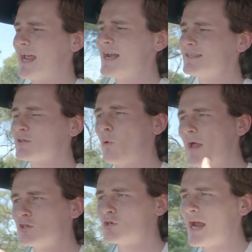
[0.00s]
And it's
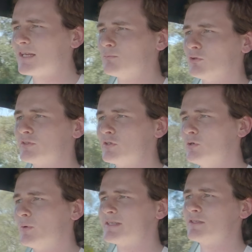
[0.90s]
quite tractable
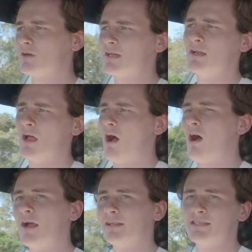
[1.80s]
too. It's not a
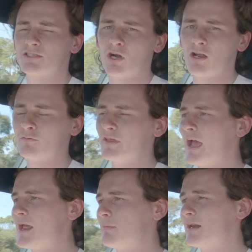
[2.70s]
highly strung
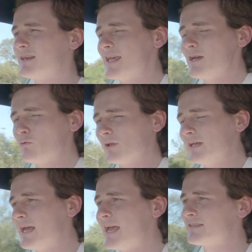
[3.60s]
V8, but
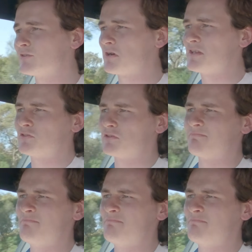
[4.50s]
equally it's not a sort of